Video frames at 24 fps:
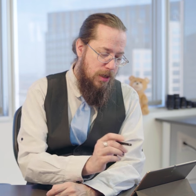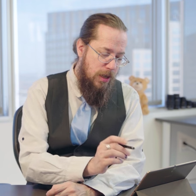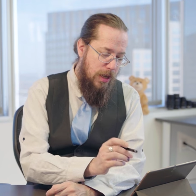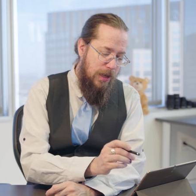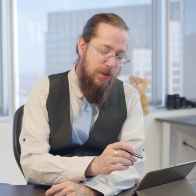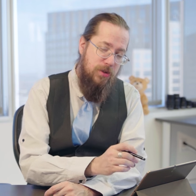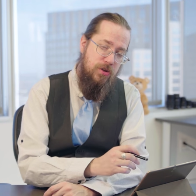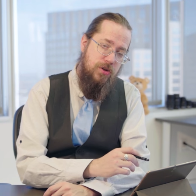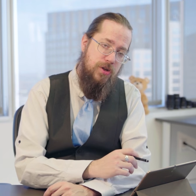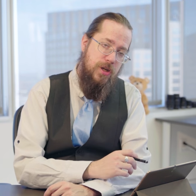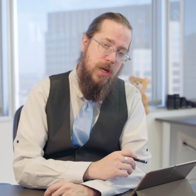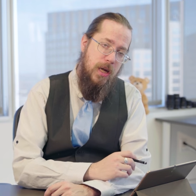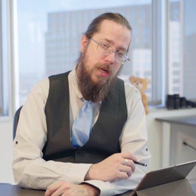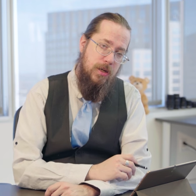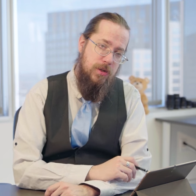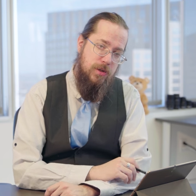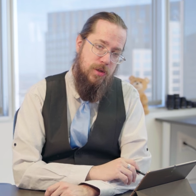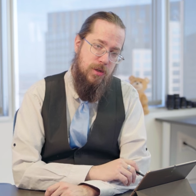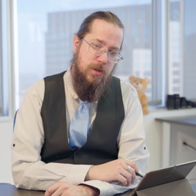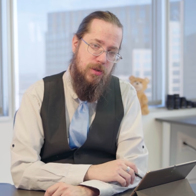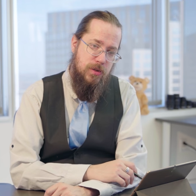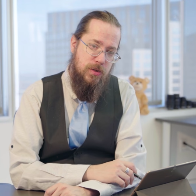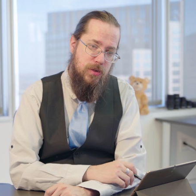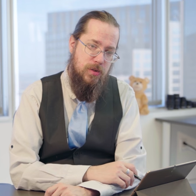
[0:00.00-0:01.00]

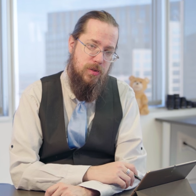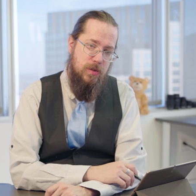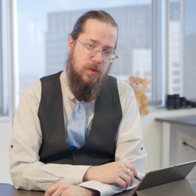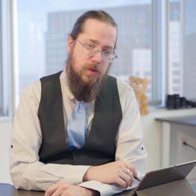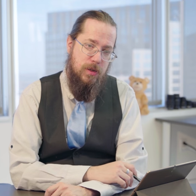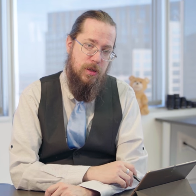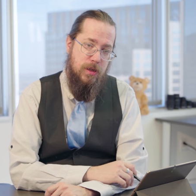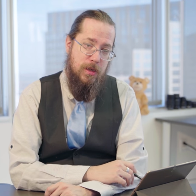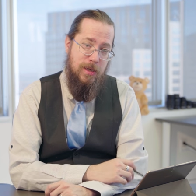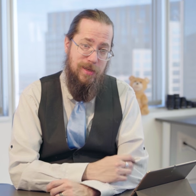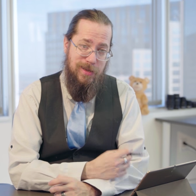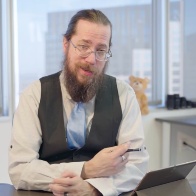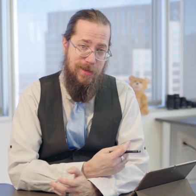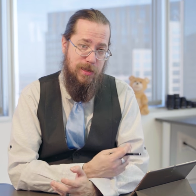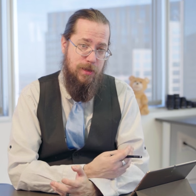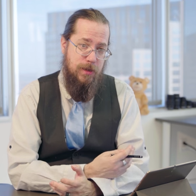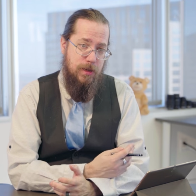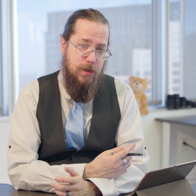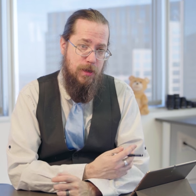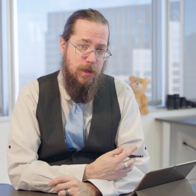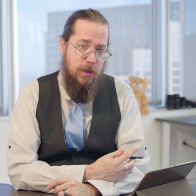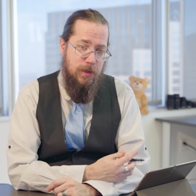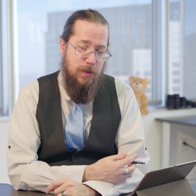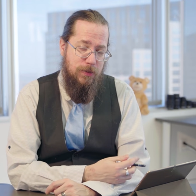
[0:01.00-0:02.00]
Exchanges, in
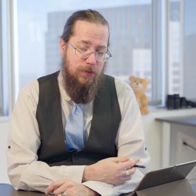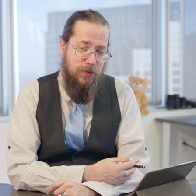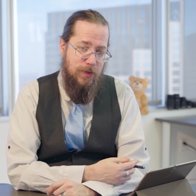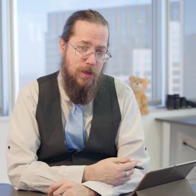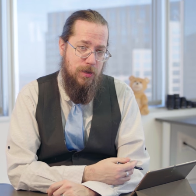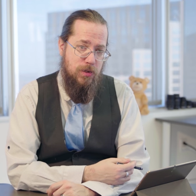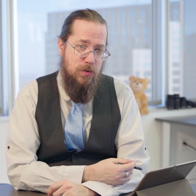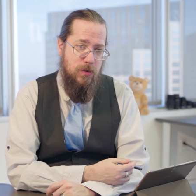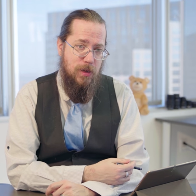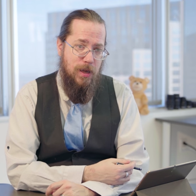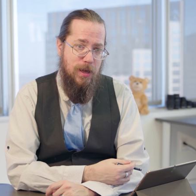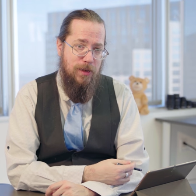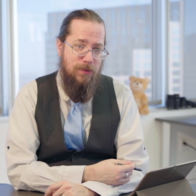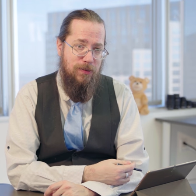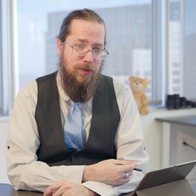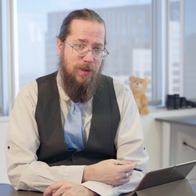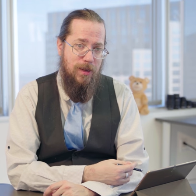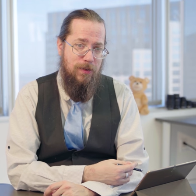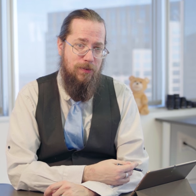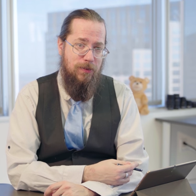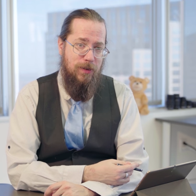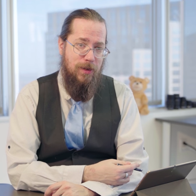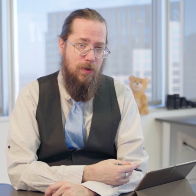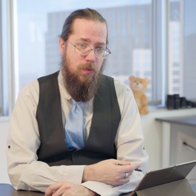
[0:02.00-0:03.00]
the, in the centralized
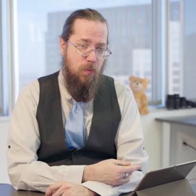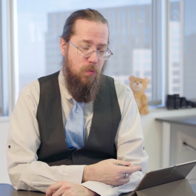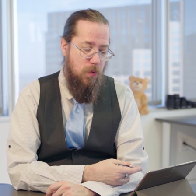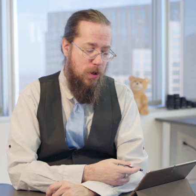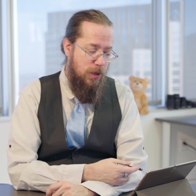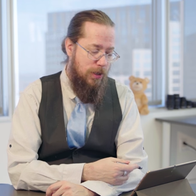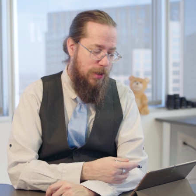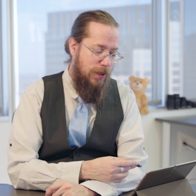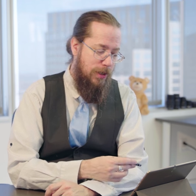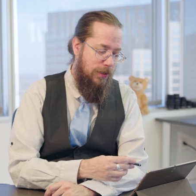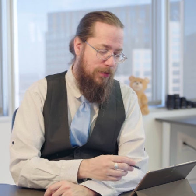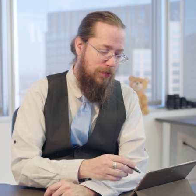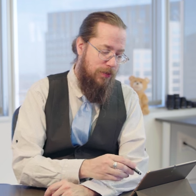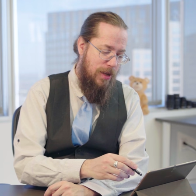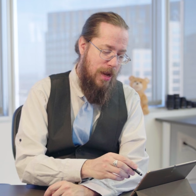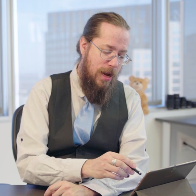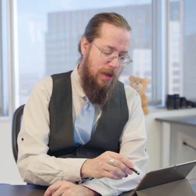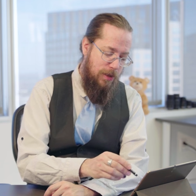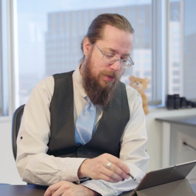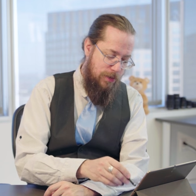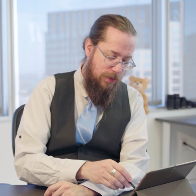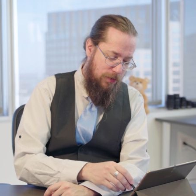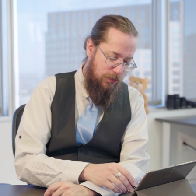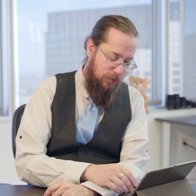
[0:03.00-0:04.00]
sense, work
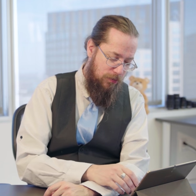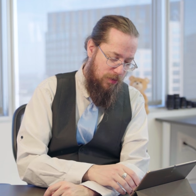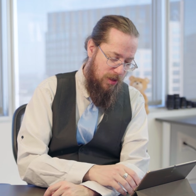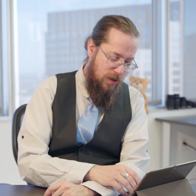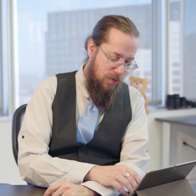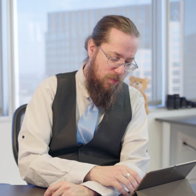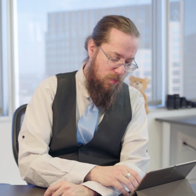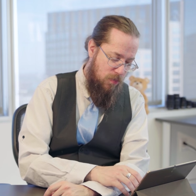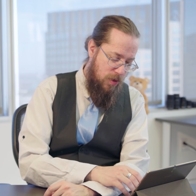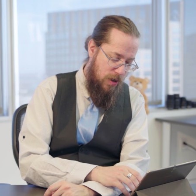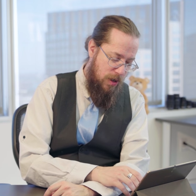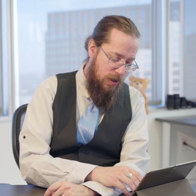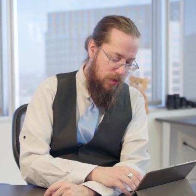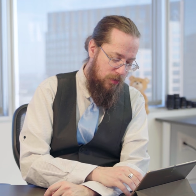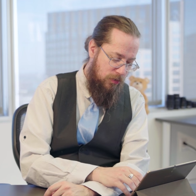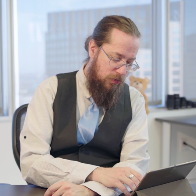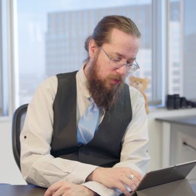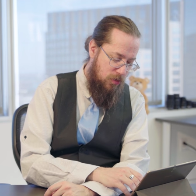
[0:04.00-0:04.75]
exactly the same way.